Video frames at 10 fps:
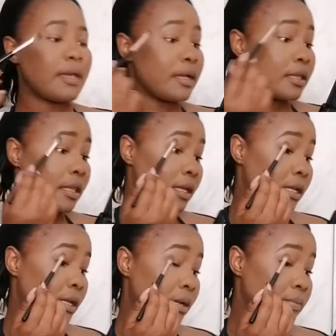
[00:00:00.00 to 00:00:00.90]
and
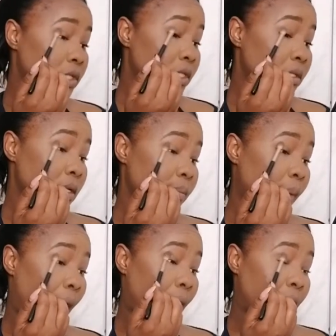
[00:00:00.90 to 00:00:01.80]
then I'm just gonna
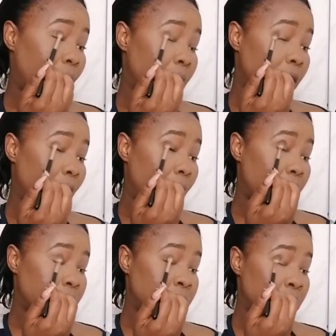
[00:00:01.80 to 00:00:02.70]
pack
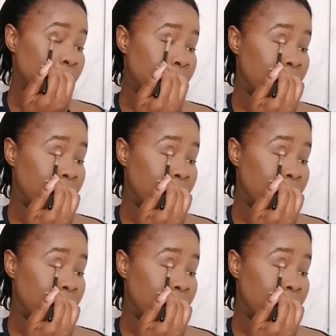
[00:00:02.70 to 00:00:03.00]
that.